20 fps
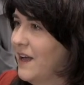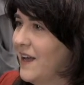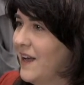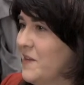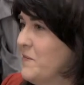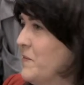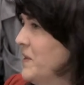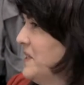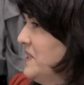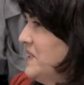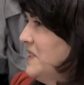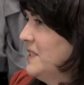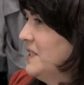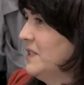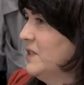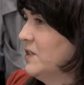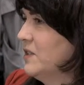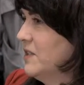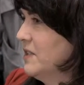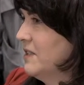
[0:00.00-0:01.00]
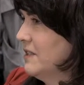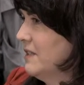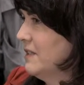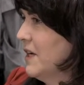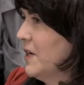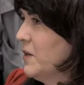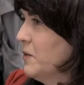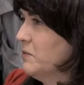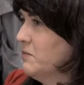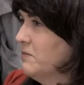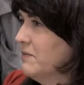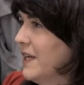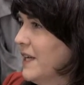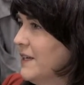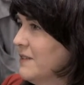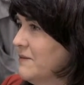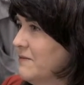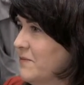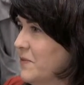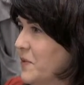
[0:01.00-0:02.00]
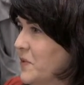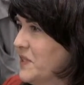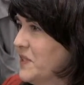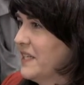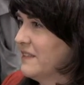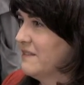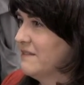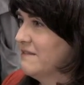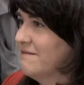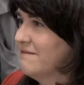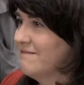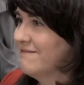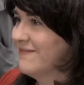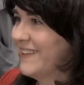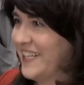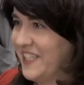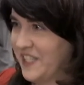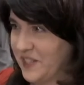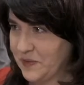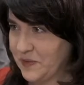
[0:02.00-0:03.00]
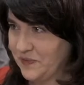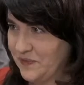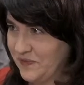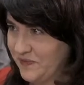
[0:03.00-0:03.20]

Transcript: I meant you could go now. We're done. Thank you.